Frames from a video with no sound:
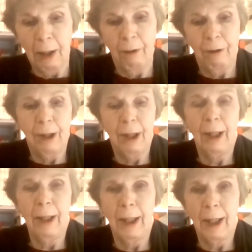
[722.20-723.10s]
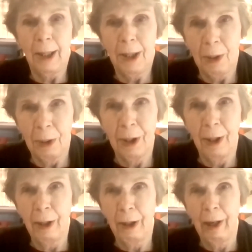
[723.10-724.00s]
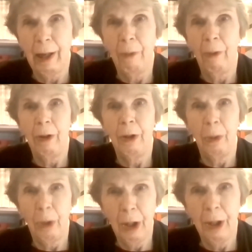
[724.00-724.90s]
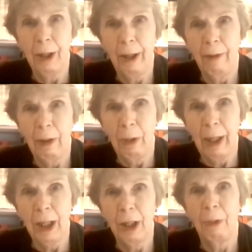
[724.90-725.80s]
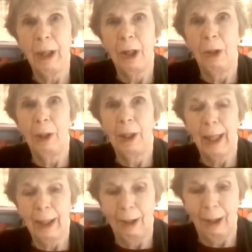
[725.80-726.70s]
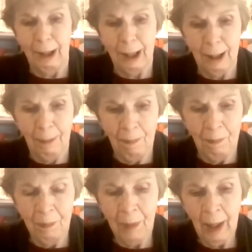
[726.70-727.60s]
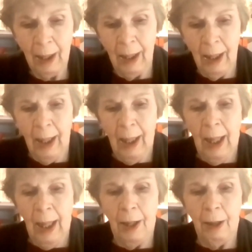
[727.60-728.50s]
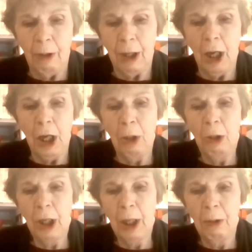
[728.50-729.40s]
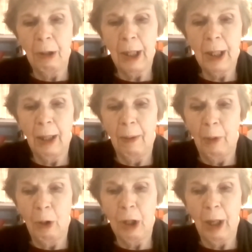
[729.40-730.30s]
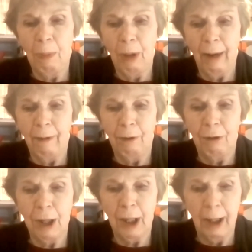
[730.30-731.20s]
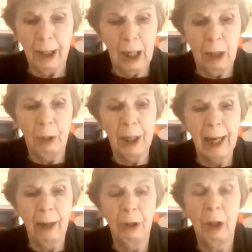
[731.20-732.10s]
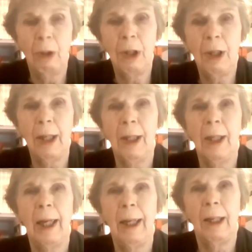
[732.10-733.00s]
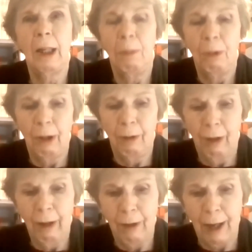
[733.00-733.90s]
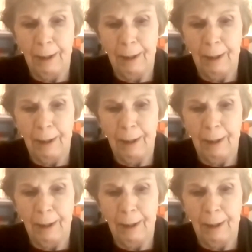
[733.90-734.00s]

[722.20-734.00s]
facilities to earn a living wage, and we know where that got us. There was a huge increase in the mostly private facilities we now know as designated supportive living.